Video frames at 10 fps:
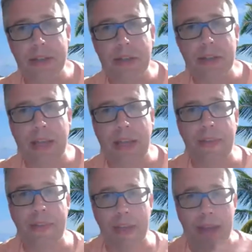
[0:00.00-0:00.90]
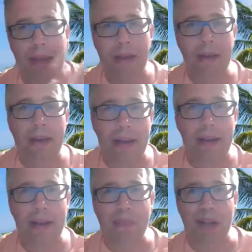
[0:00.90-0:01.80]
Then the
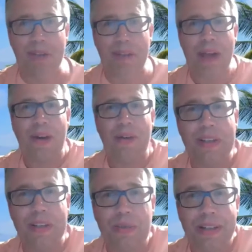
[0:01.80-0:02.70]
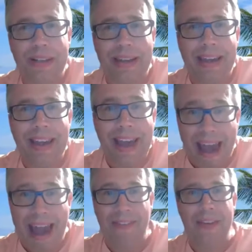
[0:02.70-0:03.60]
melody maker is really
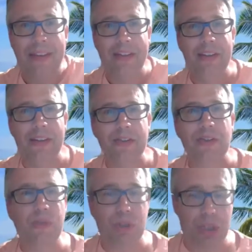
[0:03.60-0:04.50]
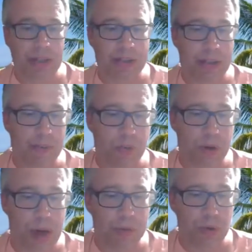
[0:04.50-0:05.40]
handy. So you should check that one
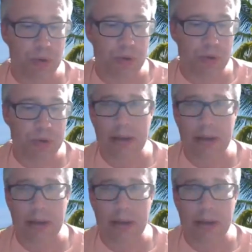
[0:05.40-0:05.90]
out too.